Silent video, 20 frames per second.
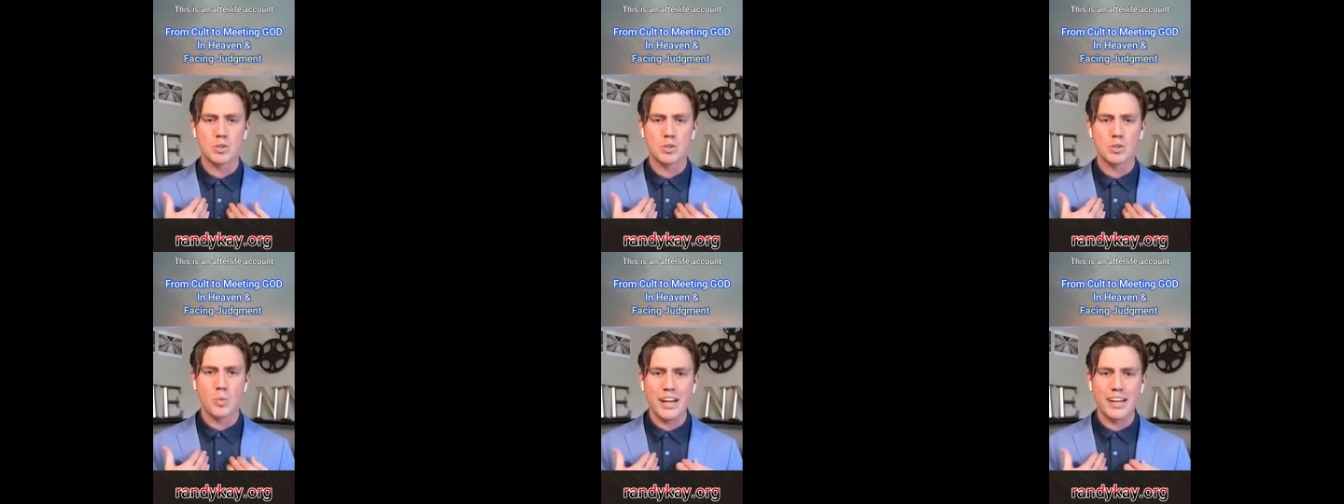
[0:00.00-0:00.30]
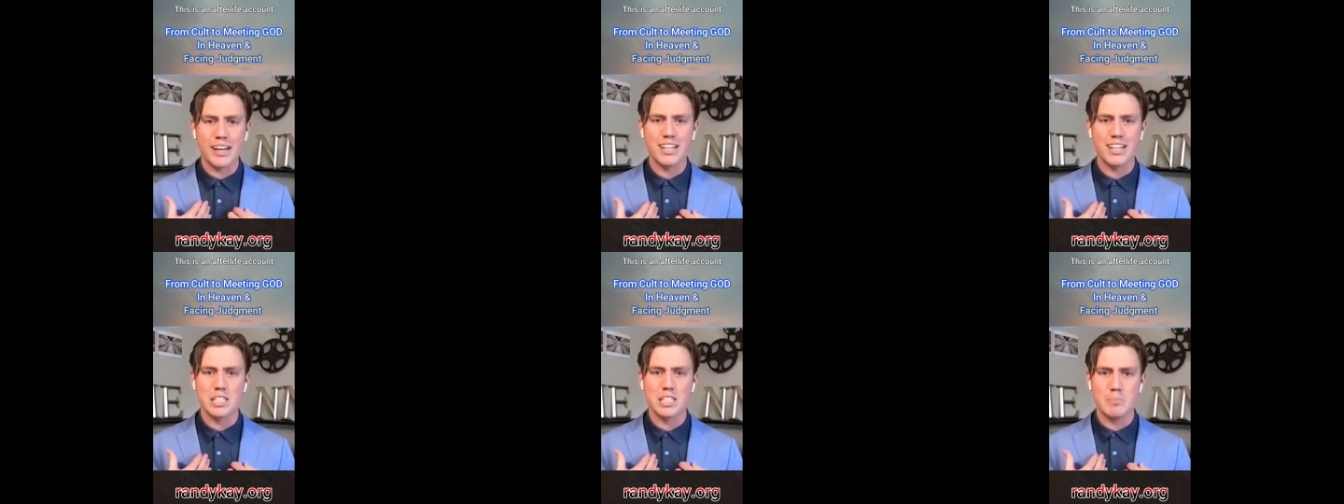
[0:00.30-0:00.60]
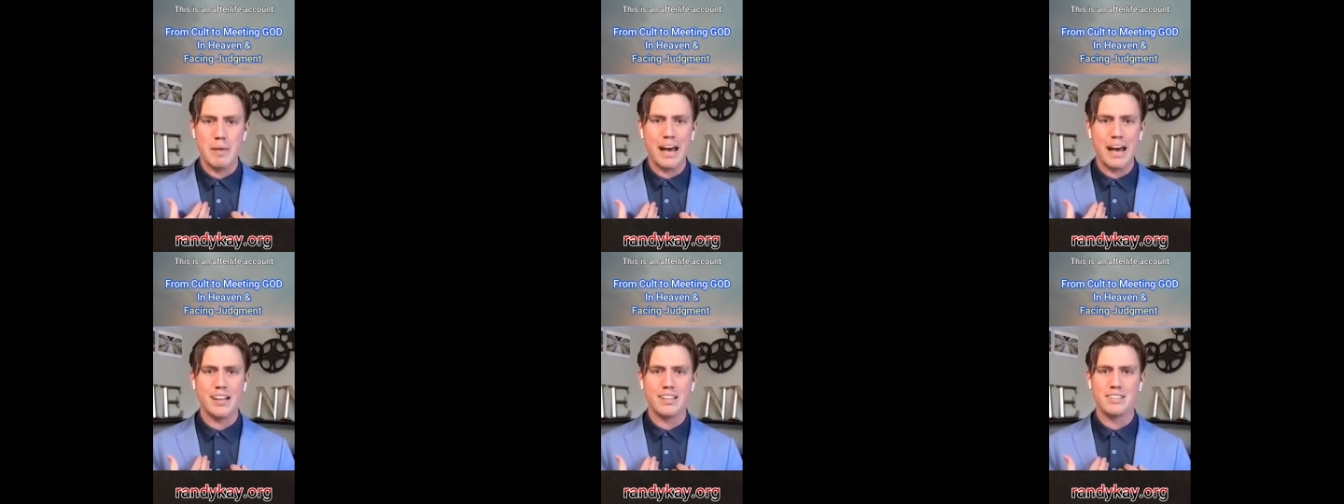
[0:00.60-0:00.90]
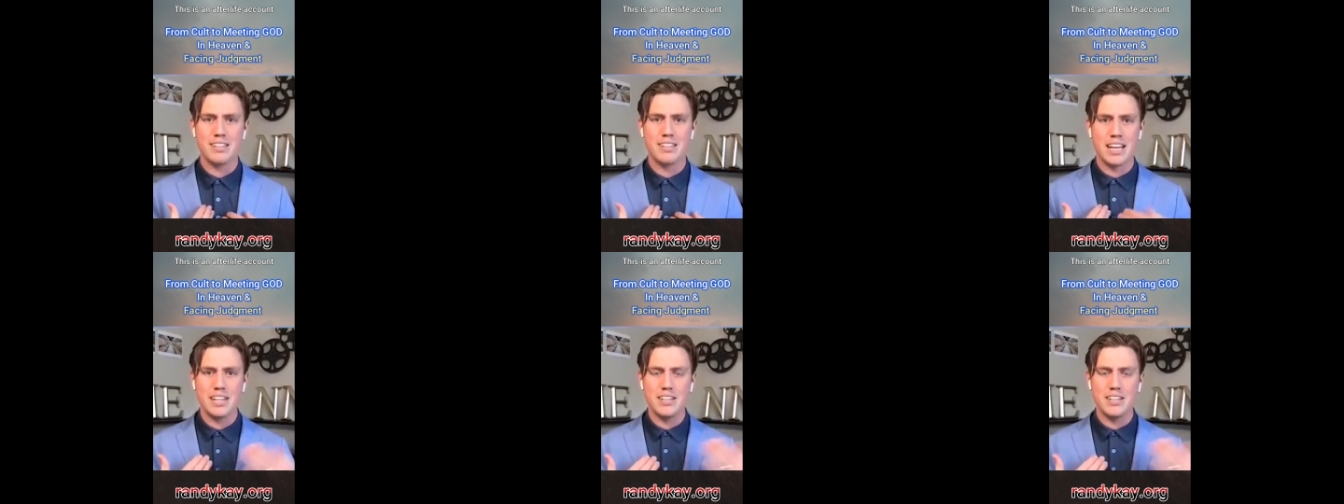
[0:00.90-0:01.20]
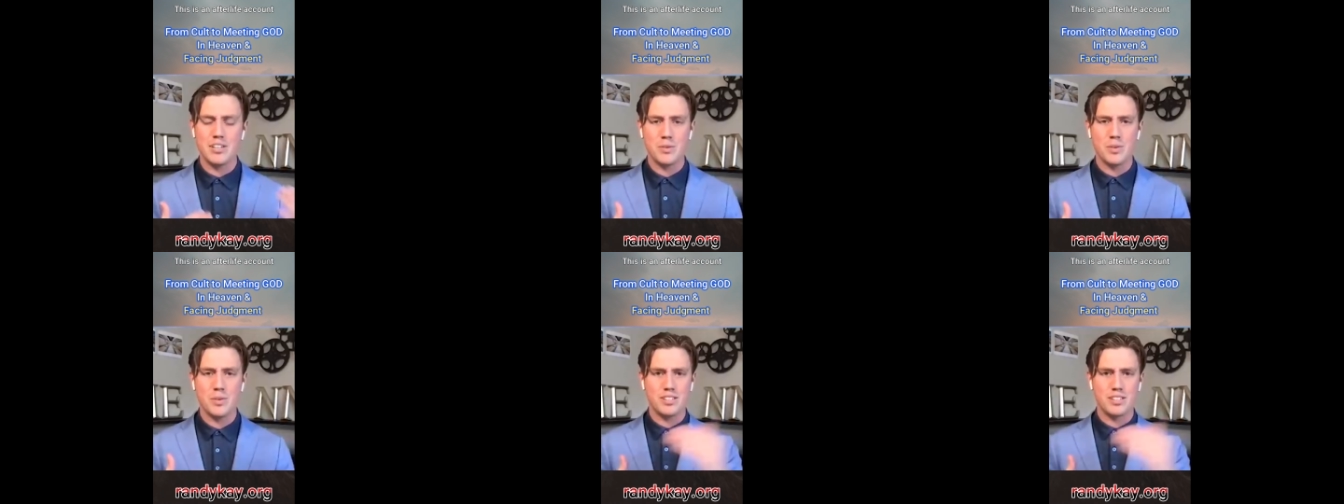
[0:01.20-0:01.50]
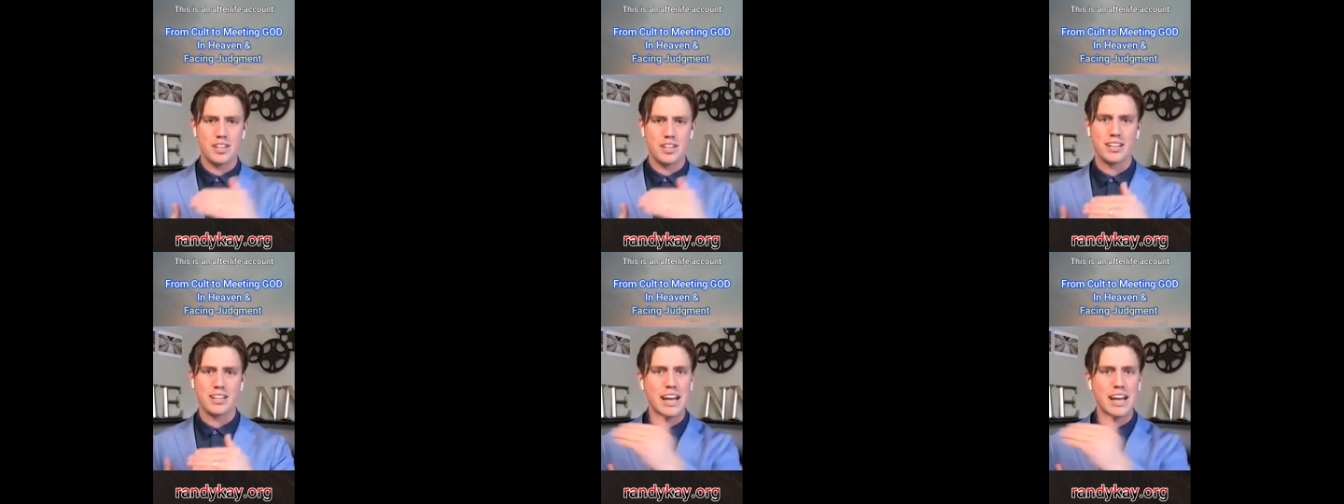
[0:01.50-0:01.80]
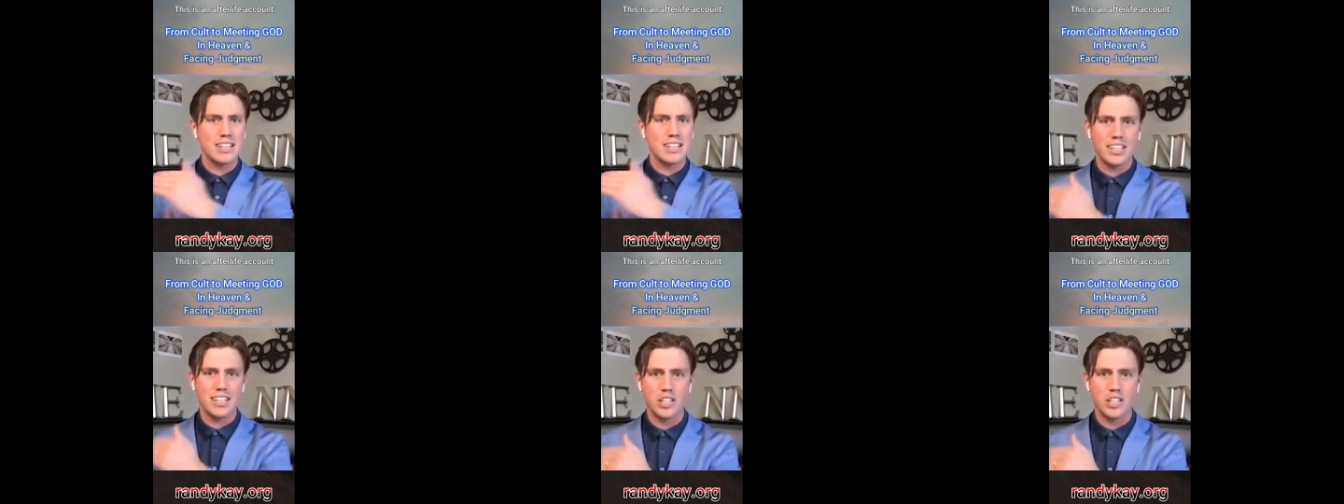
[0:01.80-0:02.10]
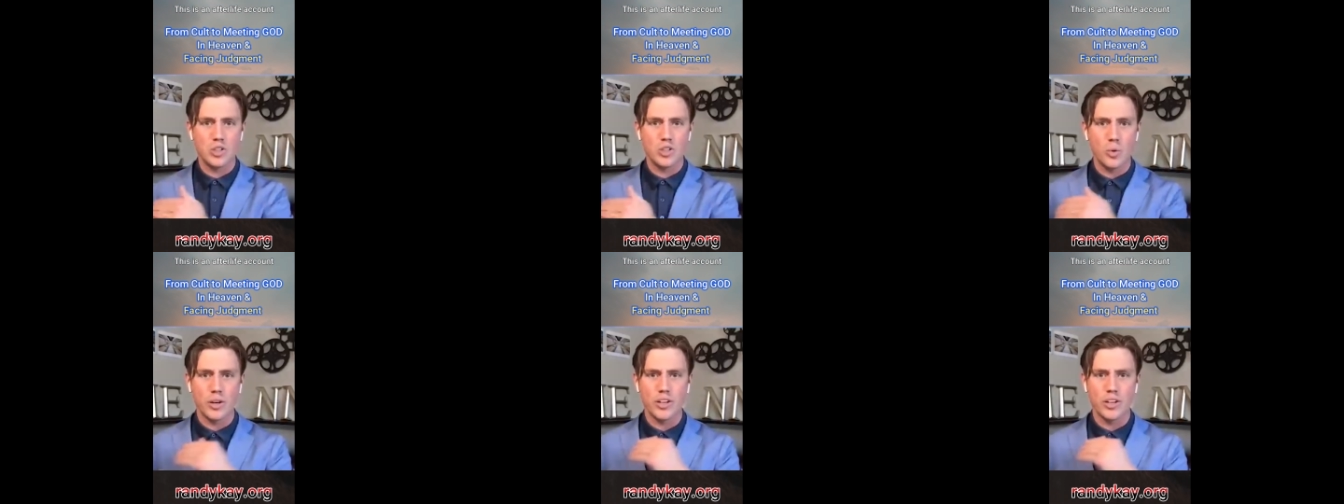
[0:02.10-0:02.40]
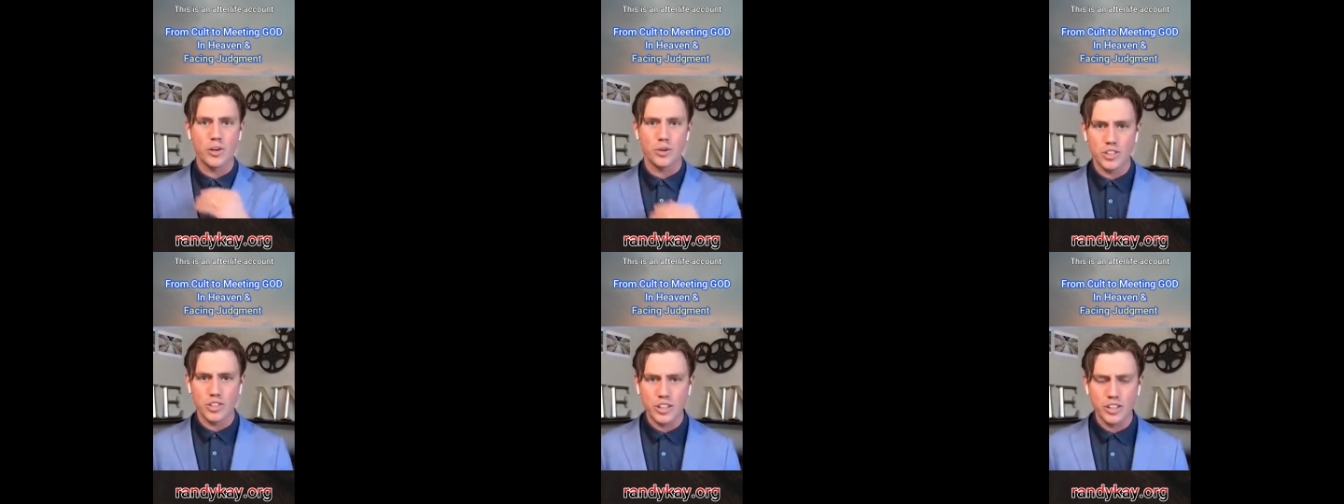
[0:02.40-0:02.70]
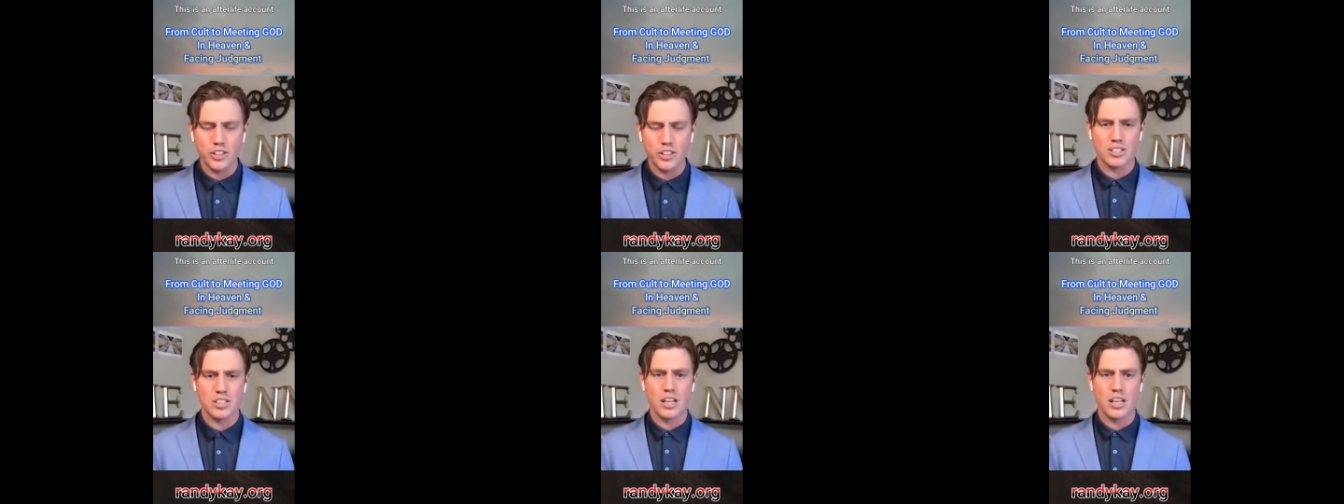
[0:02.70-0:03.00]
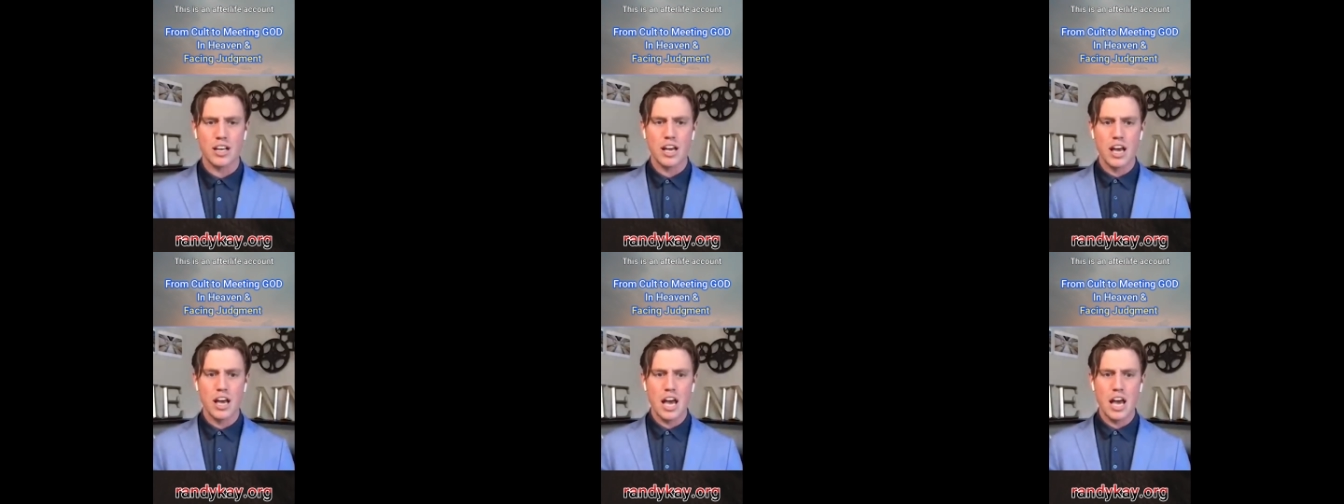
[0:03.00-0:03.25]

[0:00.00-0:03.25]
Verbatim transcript: was wetting his bed into his like 19 and 20 year old years.